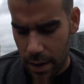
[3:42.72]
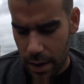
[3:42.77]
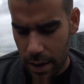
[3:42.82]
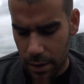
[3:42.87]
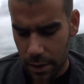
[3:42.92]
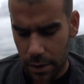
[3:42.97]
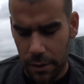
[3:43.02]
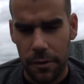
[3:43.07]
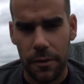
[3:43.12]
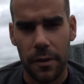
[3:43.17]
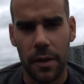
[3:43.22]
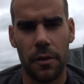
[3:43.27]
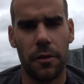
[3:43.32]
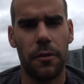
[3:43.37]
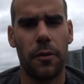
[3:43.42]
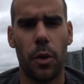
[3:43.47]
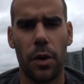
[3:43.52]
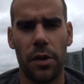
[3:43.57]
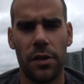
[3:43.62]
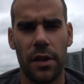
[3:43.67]
and of
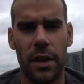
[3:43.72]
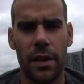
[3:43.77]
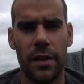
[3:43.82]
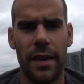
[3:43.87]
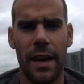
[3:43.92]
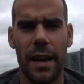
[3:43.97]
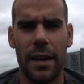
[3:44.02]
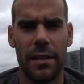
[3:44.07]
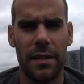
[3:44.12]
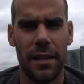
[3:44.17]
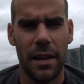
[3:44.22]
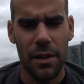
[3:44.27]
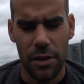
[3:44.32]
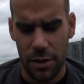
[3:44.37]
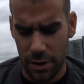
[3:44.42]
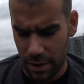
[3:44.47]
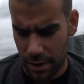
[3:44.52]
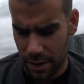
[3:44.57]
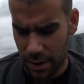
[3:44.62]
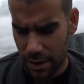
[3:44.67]
enforcing
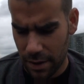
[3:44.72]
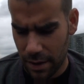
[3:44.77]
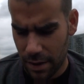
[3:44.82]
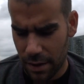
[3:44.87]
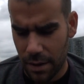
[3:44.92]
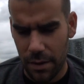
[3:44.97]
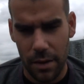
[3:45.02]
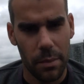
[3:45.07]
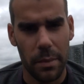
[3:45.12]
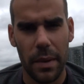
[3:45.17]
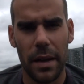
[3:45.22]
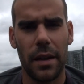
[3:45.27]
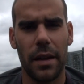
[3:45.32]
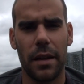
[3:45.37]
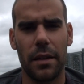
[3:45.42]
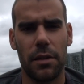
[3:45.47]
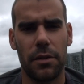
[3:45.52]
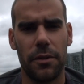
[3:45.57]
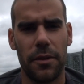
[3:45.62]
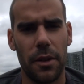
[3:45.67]
taxation and
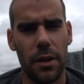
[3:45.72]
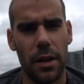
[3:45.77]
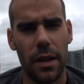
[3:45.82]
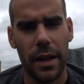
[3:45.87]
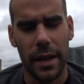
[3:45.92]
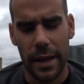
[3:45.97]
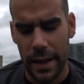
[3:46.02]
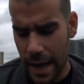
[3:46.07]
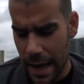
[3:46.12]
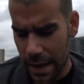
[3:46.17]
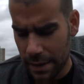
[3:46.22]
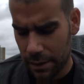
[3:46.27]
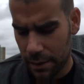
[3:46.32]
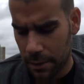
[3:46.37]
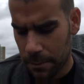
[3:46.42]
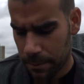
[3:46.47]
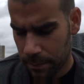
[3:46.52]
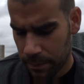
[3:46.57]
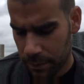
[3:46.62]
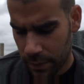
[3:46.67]
making us feel like
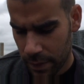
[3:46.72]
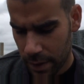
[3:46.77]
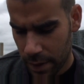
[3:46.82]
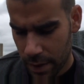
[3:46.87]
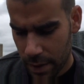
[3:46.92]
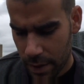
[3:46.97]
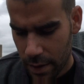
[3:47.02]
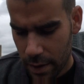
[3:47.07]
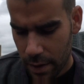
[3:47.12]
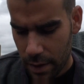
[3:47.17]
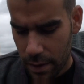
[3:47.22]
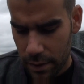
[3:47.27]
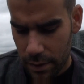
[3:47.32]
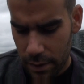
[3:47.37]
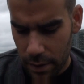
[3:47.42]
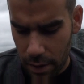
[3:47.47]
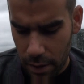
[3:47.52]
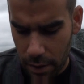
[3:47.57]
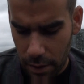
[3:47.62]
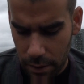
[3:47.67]
cattle.
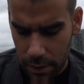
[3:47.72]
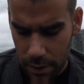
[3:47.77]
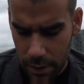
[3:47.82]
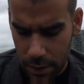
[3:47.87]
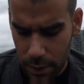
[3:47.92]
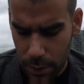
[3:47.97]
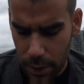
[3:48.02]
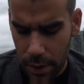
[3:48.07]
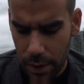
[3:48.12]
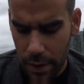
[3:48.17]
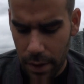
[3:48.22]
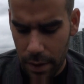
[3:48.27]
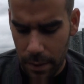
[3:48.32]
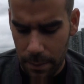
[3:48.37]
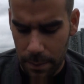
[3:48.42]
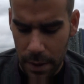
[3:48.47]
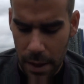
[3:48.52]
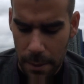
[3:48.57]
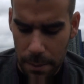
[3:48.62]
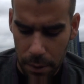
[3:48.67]
So to all the
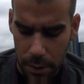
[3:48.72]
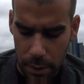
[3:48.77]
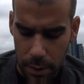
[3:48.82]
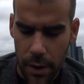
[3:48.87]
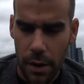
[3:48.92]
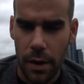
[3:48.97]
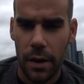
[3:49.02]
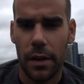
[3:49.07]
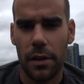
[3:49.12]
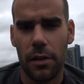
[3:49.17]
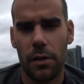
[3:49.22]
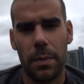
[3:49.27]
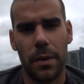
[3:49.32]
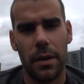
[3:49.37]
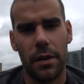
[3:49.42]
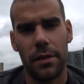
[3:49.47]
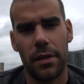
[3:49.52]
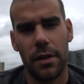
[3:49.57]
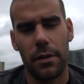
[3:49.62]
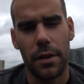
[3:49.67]
people who are
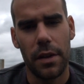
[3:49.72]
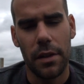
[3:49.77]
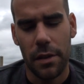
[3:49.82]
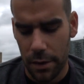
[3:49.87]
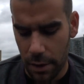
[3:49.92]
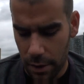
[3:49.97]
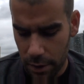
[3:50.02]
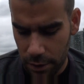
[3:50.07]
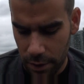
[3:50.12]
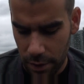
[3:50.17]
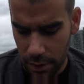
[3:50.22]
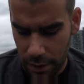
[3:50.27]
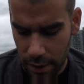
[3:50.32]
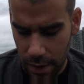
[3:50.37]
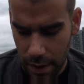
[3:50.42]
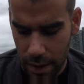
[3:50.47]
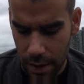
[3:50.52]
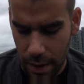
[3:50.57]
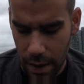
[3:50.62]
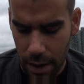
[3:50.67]
conspiracy researchers,
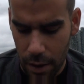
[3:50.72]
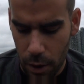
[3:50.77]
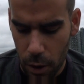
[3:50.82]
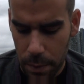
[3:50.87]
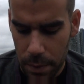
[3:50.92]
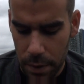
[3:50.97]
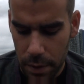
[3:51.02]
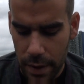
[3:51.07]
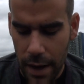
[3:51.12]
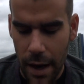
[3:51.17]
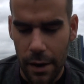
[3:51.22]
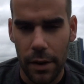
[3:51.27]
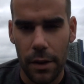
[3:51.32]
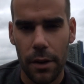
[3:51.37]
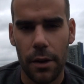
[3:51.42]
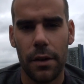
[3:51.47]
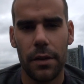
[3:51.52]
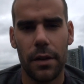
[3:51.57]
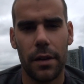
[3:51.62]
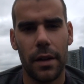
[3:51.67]
I hope you carry
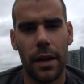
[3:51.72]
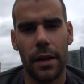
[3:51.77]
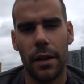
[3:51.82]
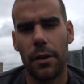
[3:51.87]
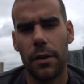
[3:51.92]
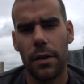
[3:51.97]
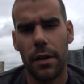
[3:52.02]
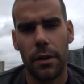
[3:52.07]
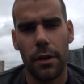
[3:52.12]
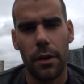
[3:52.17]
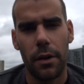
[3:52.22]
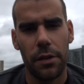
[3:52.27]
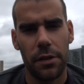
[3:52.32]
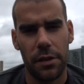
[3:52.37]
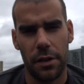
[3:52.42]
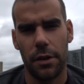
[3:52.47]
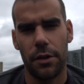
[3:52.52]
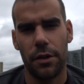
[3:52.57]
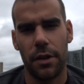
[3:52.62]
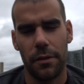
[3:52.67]
on, and I know you're all
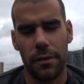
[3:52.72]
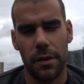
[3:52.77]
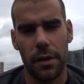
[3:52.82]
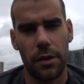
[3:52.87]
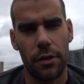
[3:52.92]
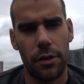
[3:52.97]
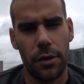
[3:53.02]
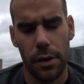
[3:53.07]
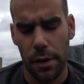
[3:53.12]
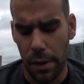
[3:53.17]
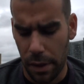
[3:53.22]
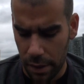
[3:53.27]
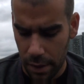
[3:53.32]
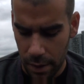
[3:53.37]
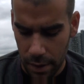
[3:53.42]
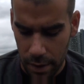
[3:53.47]
searching for the truth